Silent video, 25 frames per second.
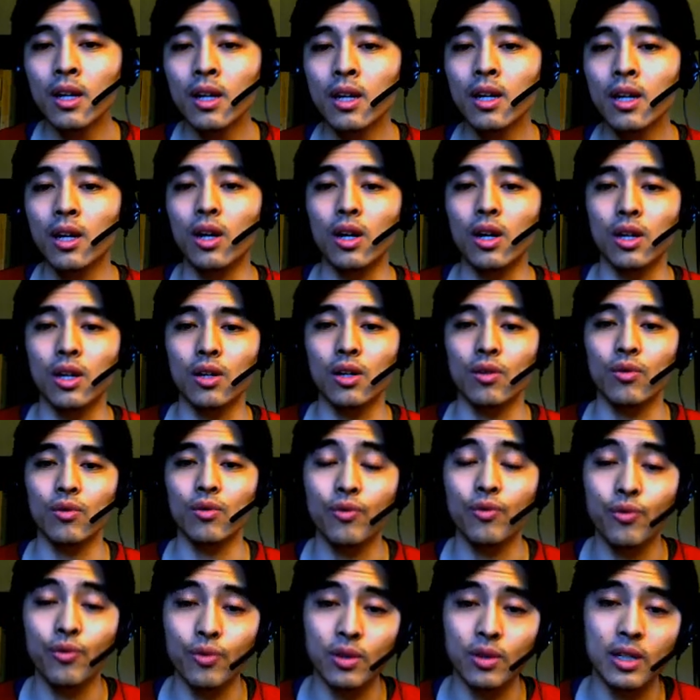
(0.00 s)
are
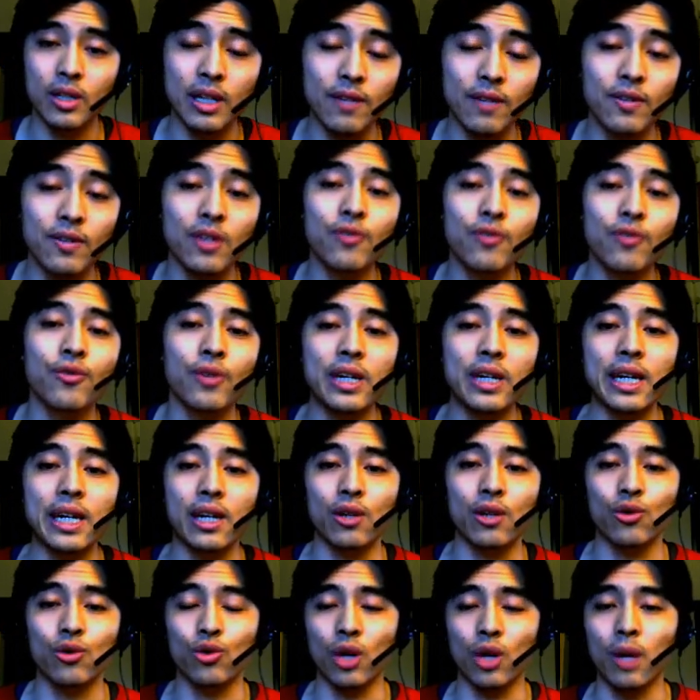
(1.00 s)
giving free
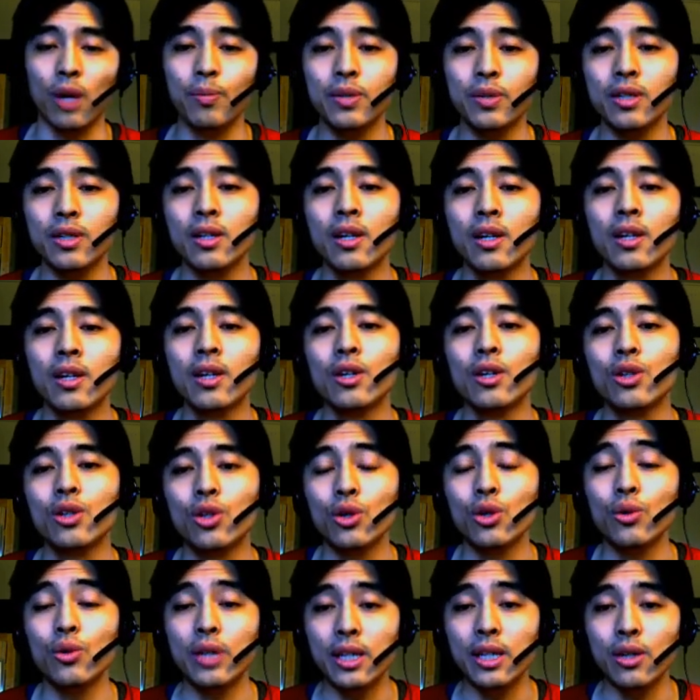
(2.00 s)
airdrops
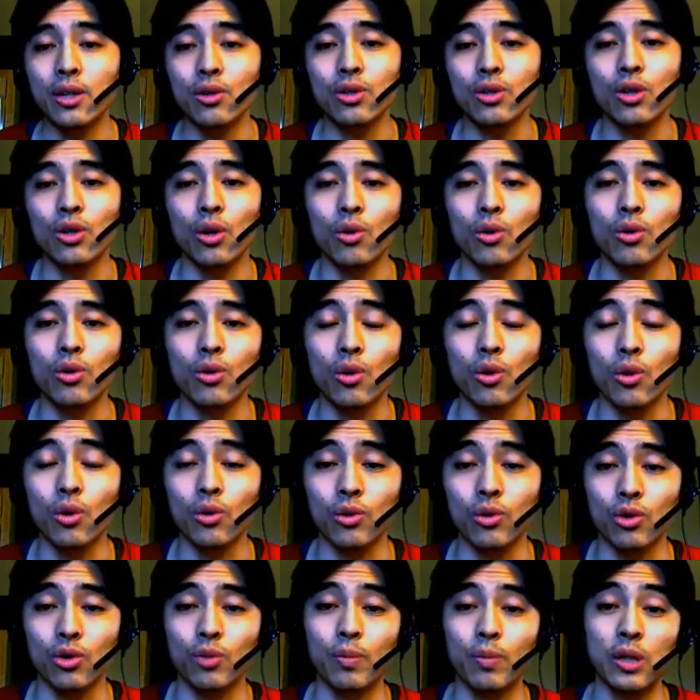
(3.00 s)
to EOS token
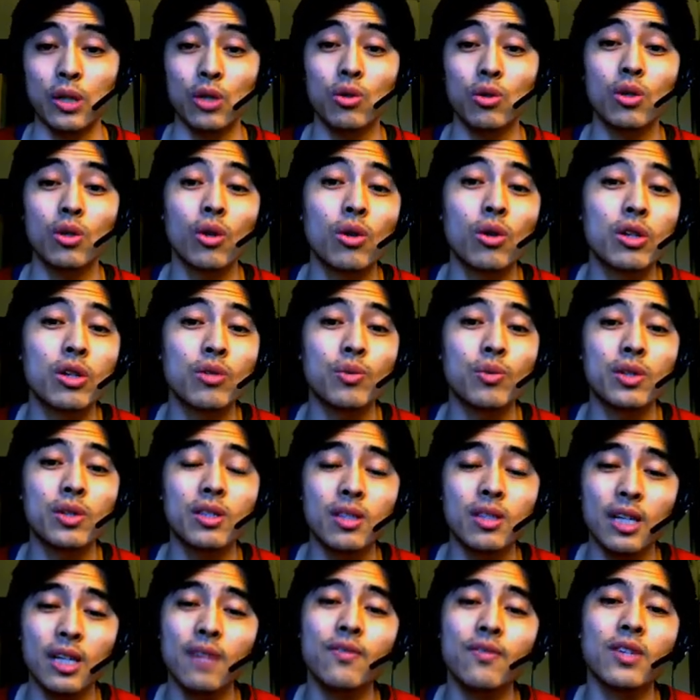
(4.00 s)
holders, but you can only
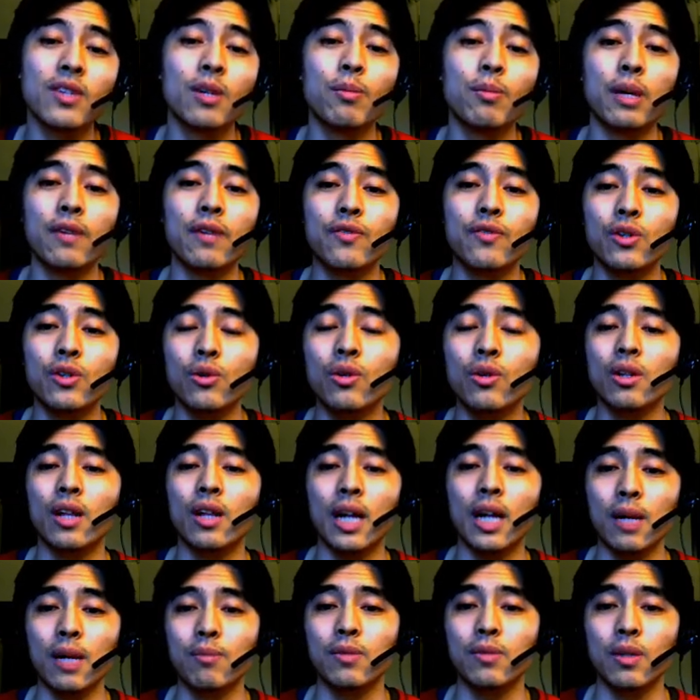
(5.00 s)
receive them if you
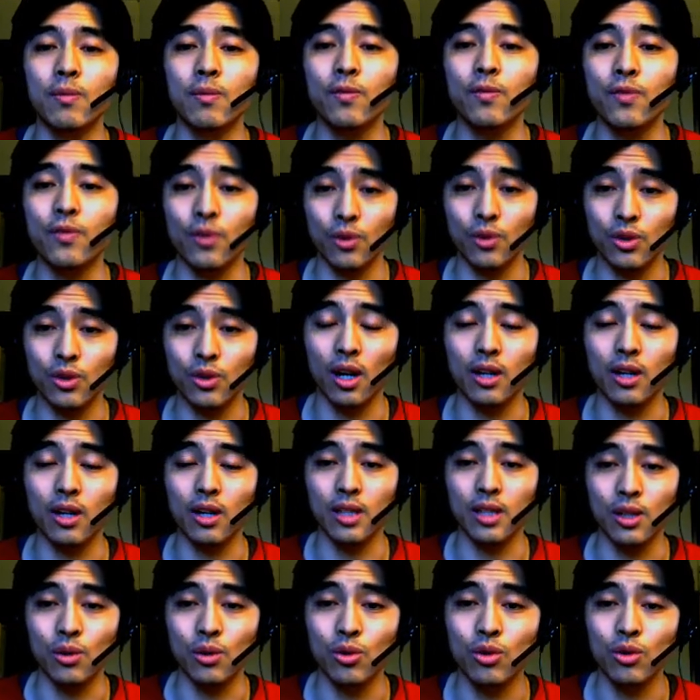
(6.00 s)
claim them first on
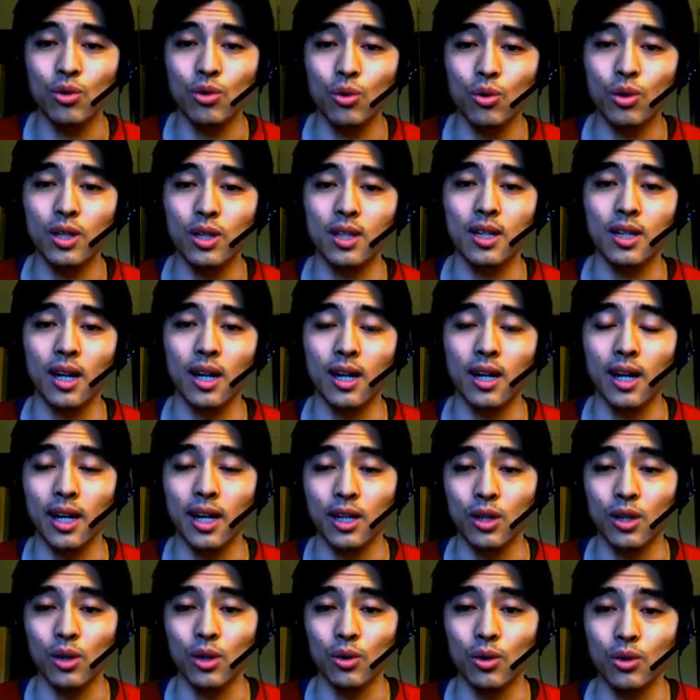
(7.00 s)

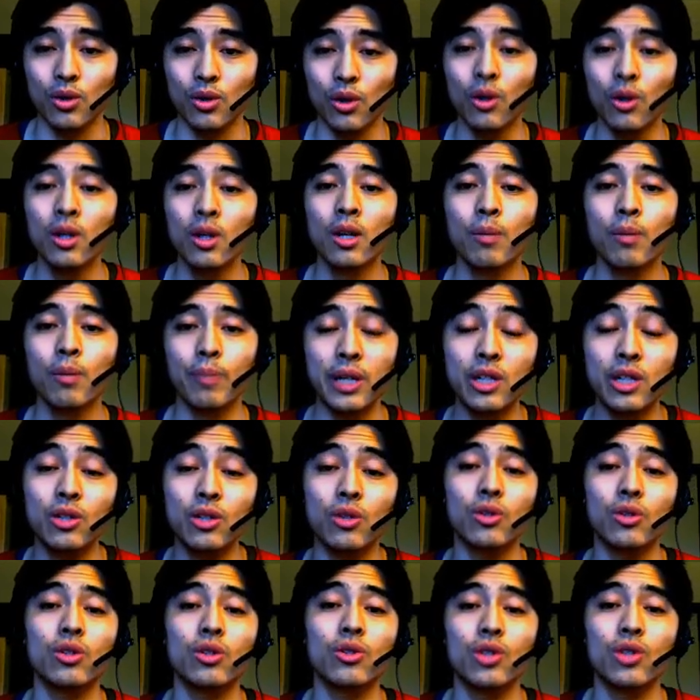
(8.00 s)
eostoolkit.io. So be
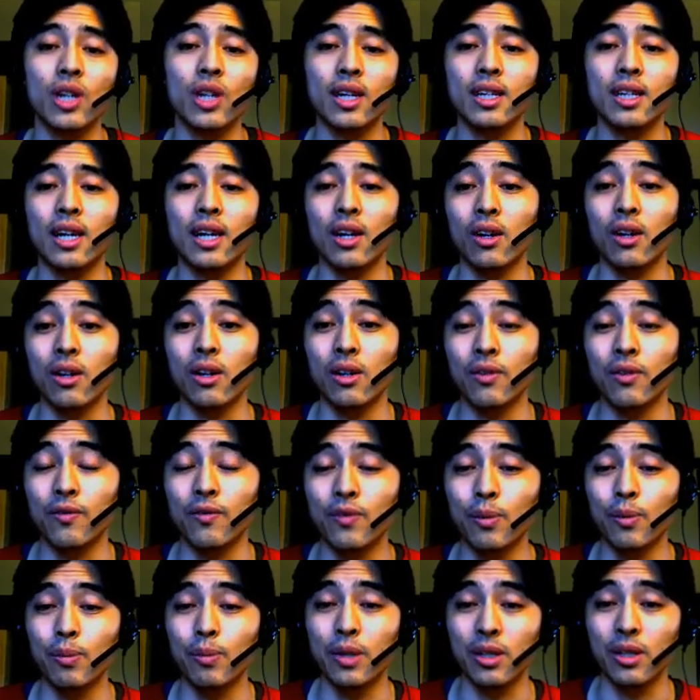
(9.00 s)
sure you check that out and
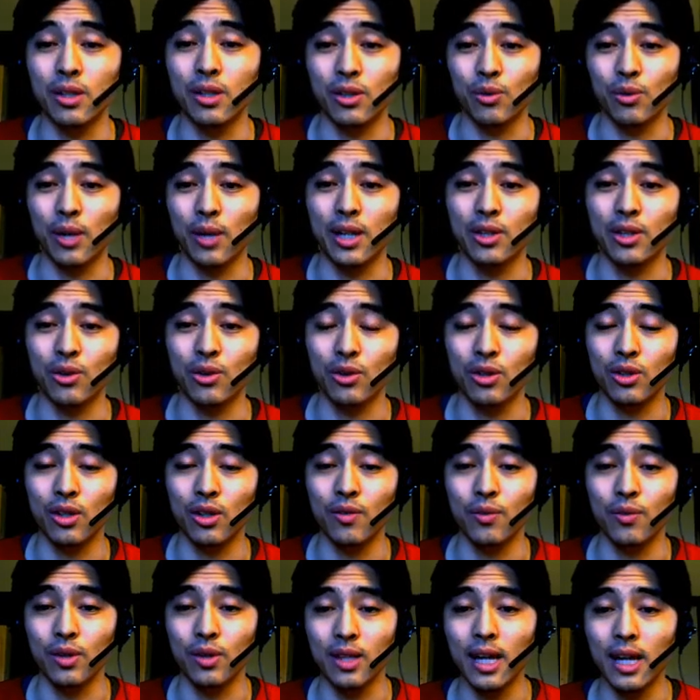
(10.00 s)
familiarize
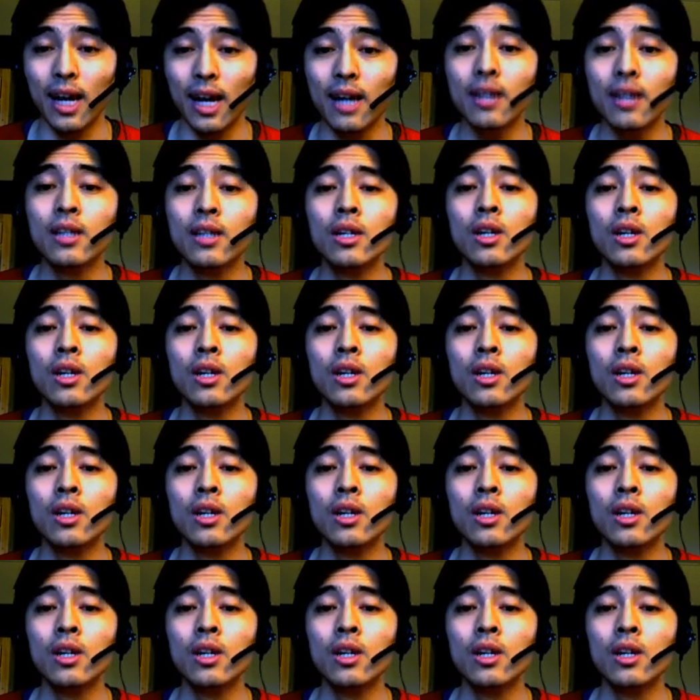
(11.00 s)
yourself with that.